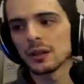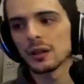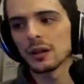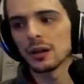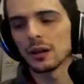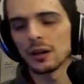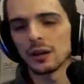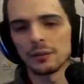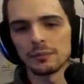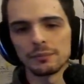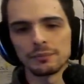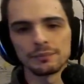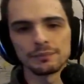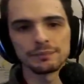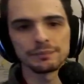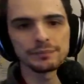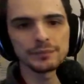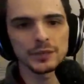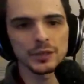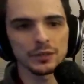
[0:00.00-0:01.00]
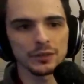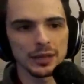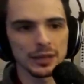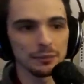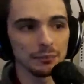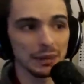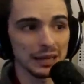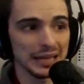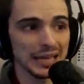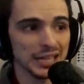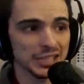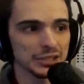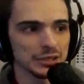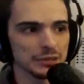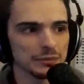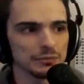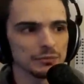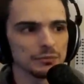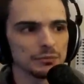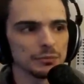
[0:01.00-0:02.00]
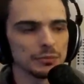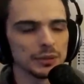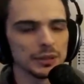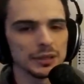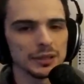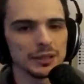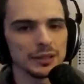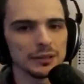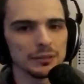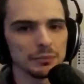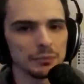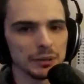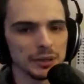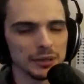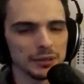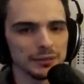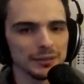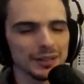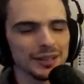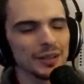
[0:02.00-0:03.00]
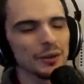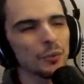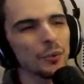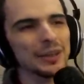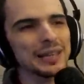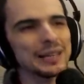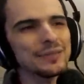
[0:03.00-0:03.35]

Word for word: Um, because then it might actually be be well.